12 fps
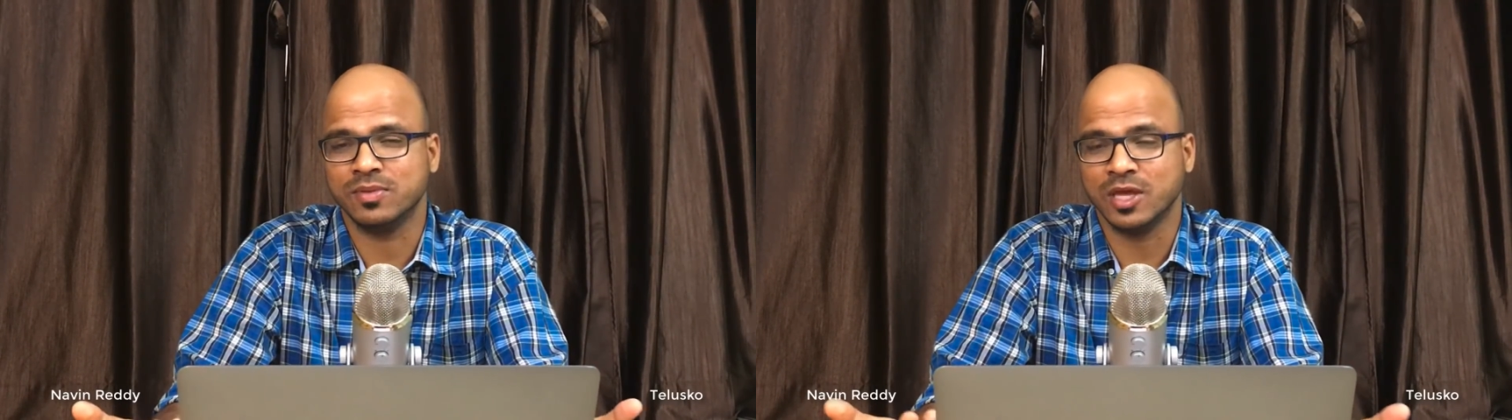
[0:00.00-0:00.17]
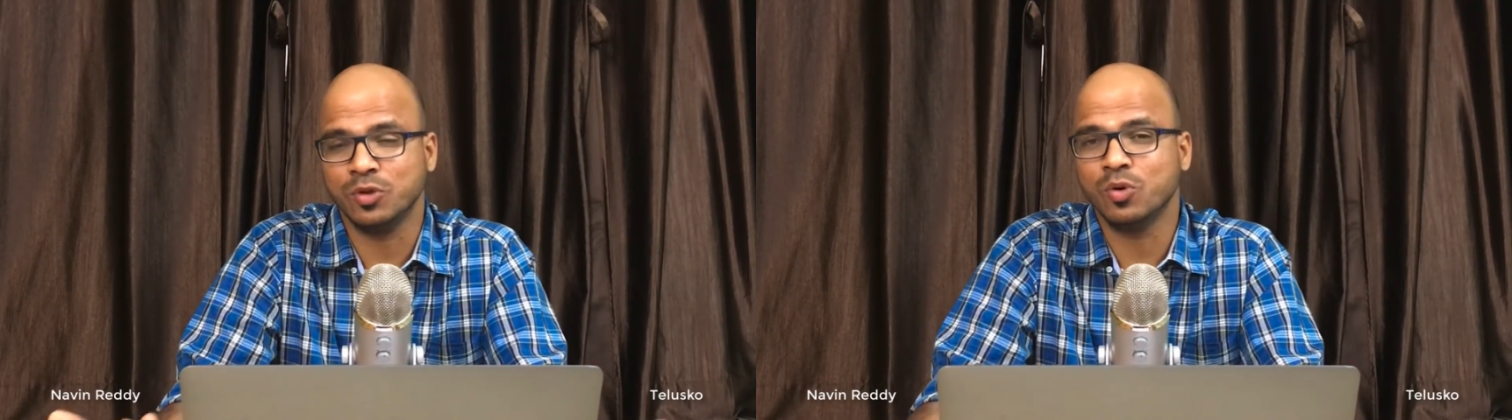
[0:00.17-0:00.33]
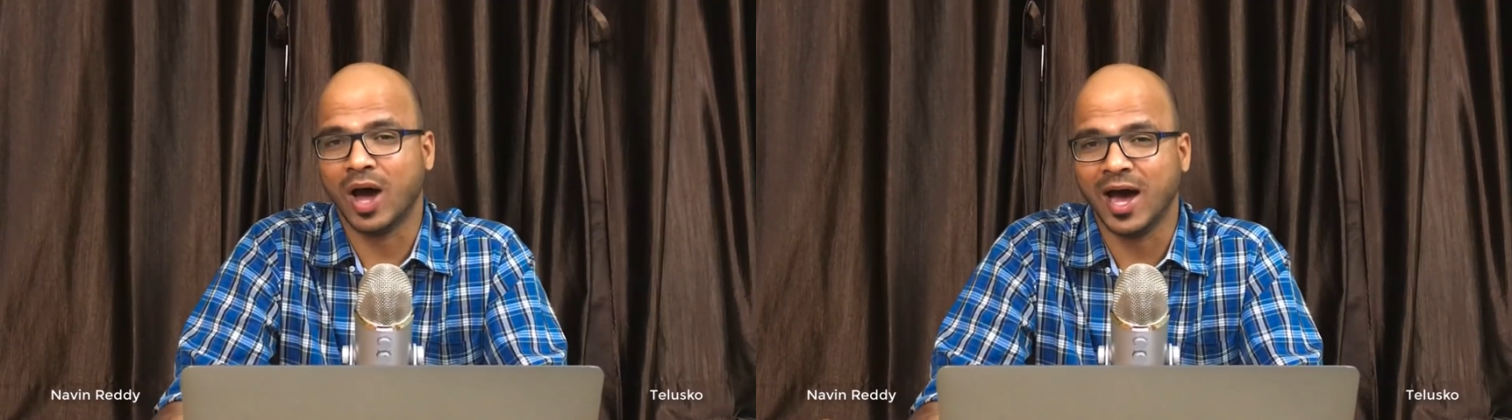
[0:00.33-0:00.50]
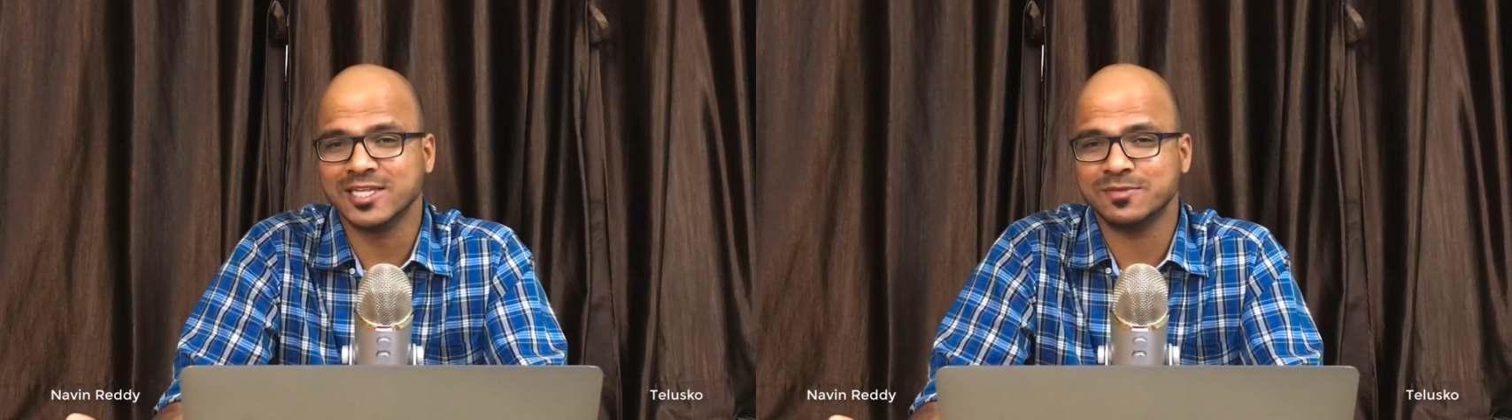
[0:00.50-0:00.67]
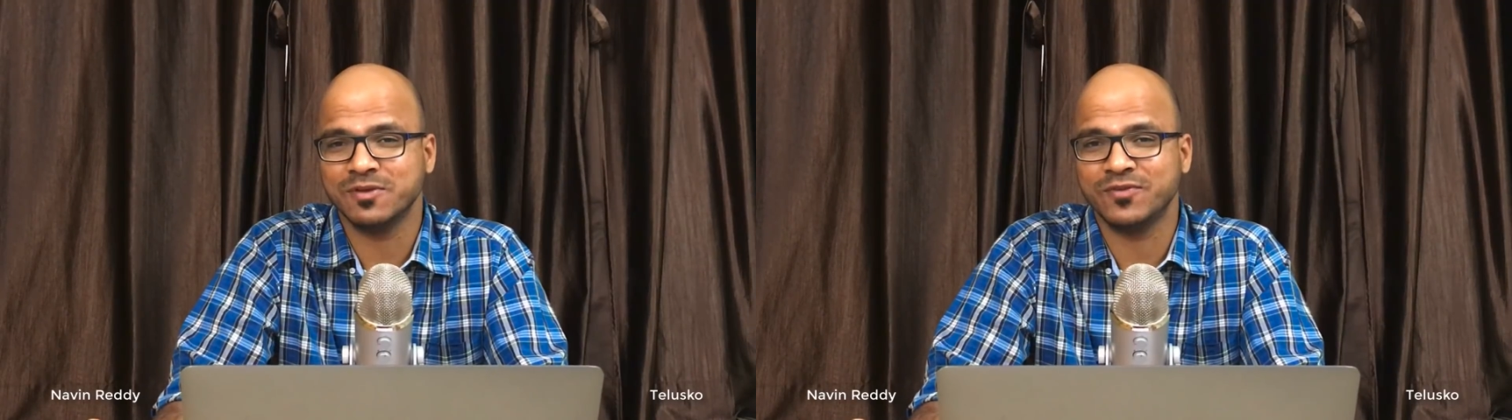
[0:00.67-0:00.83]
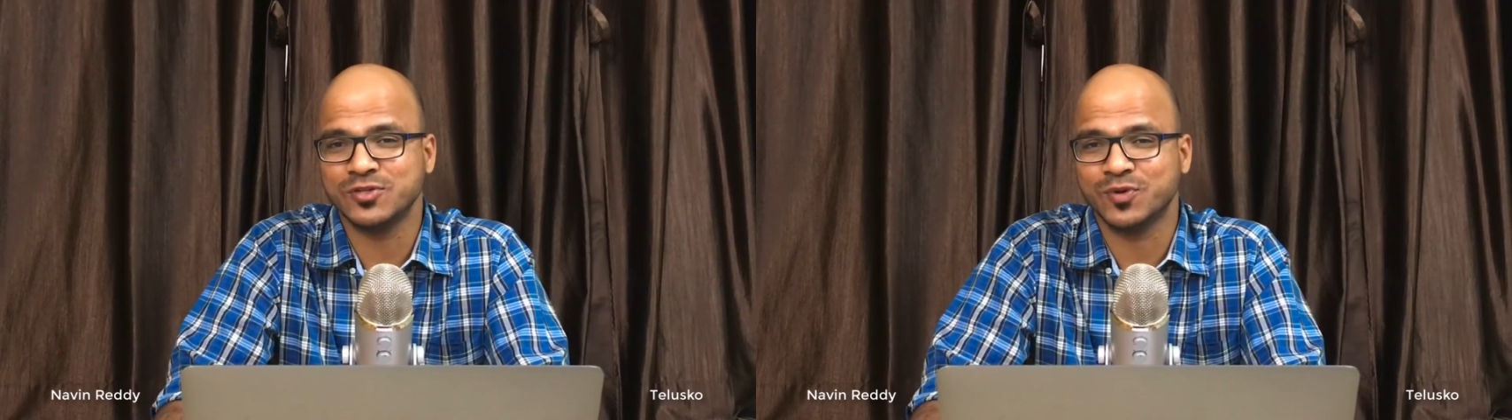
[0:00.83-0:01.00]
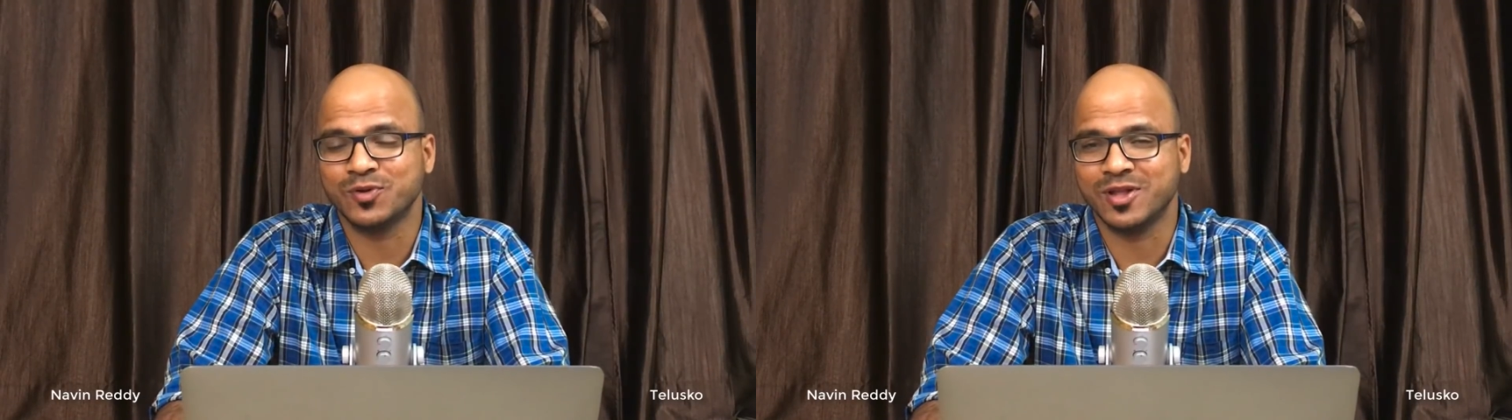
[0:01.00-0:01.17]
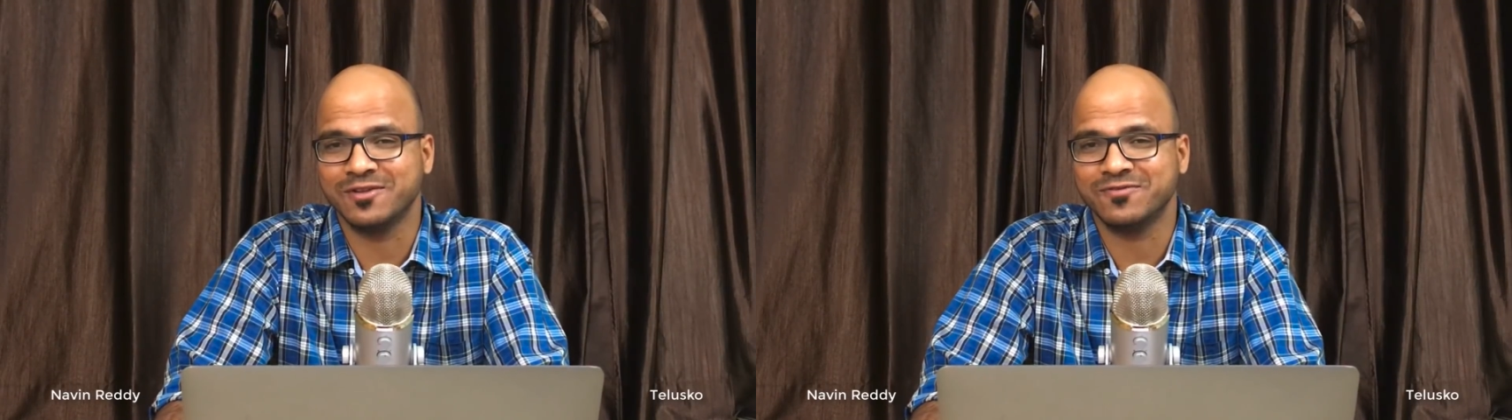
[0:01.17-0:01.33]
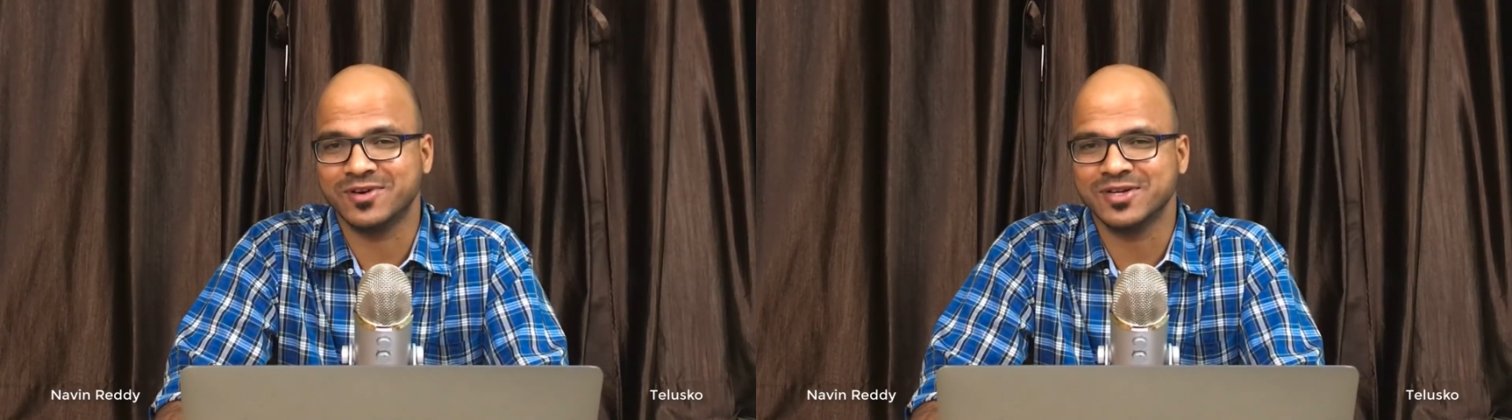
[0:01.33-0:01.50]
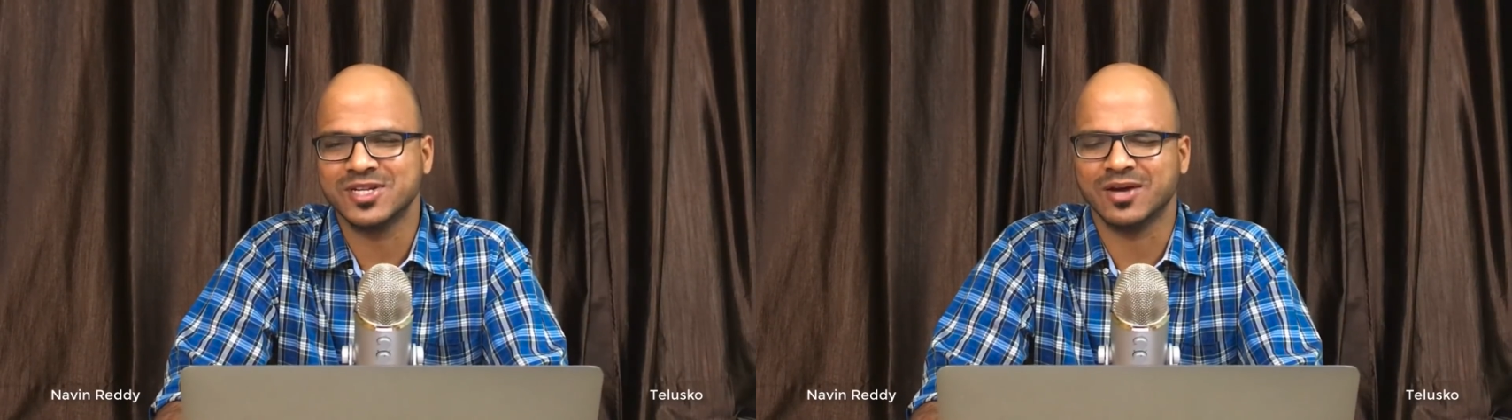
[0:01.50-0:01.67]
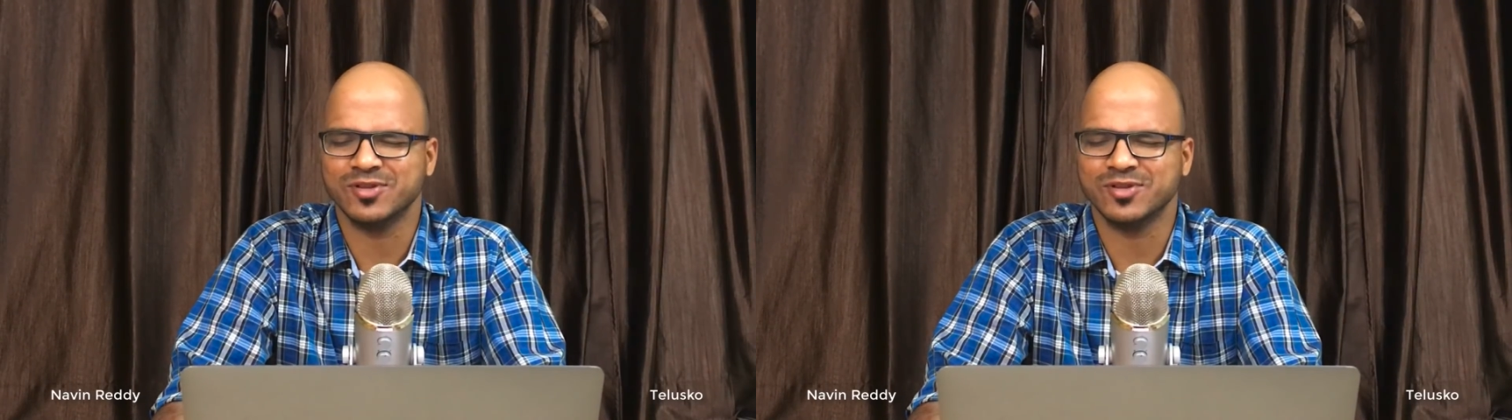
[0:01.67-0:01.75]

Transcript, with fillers: they do ask me which one to learn first.